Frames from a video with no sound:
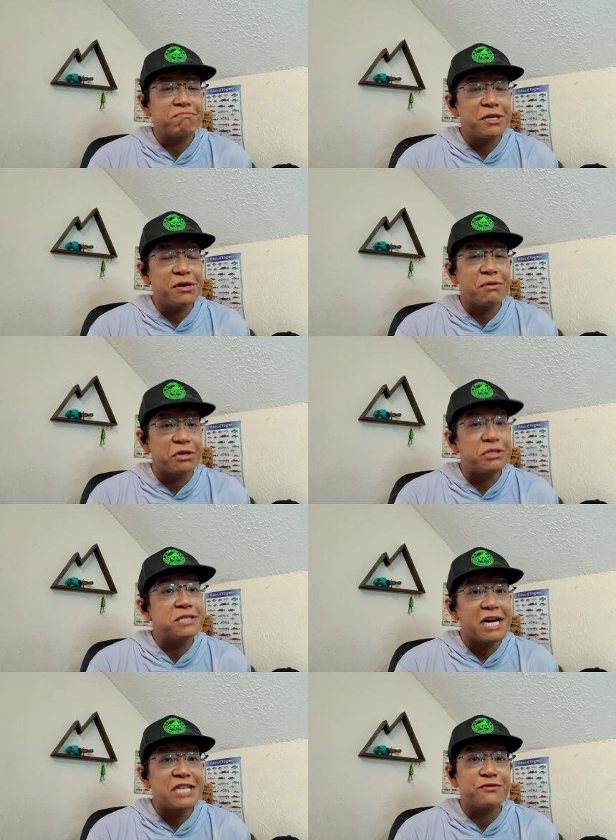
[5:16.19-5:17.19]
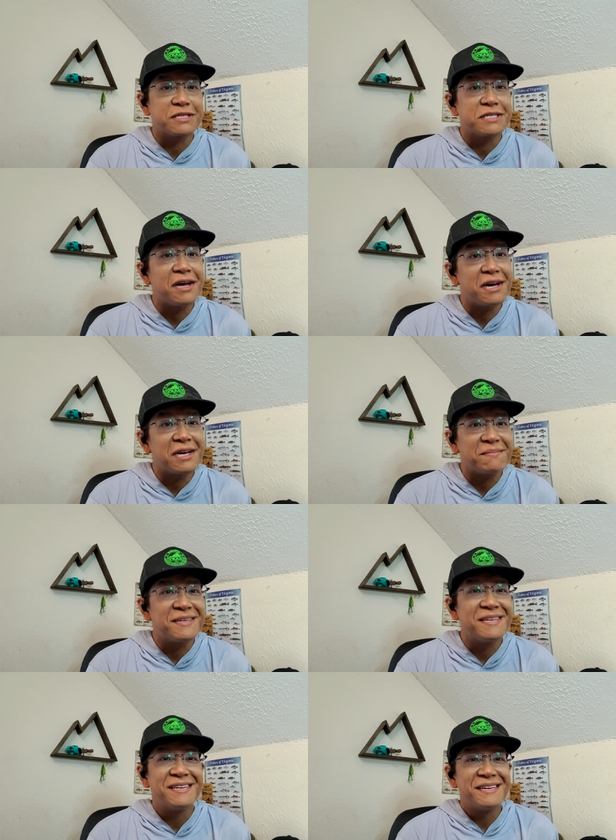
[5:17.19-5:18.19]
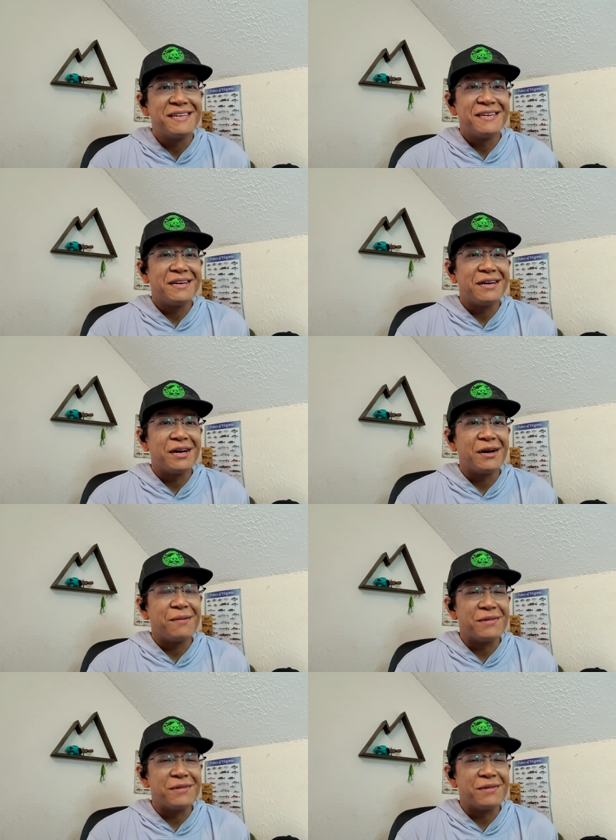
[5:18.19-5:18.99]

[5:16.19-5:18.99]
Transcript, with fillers: you know, a good size for the time. Uh,